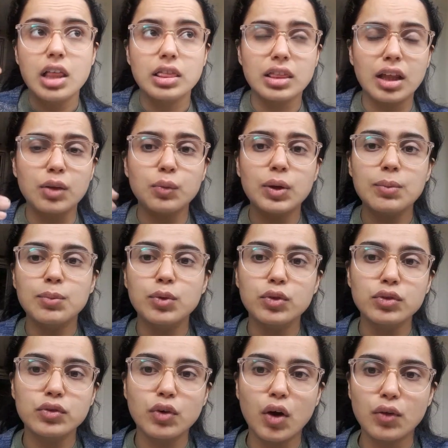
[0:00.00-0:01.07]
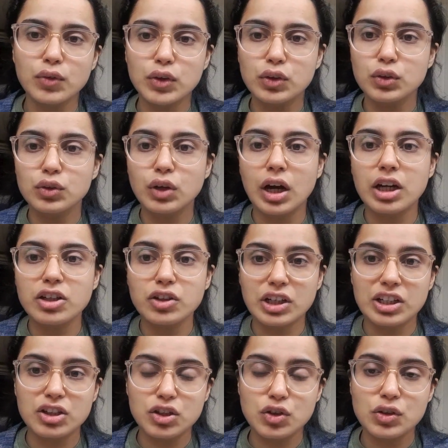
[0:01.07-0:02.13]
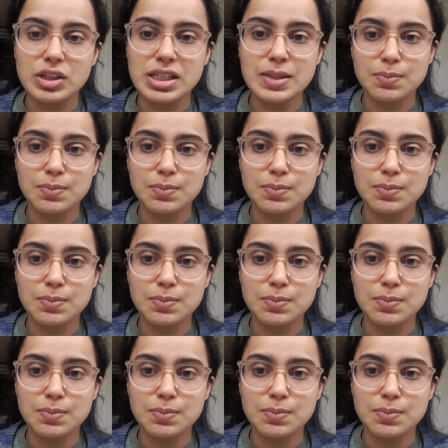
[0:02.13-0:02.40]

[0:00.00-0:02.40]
Then we move forward to our traditional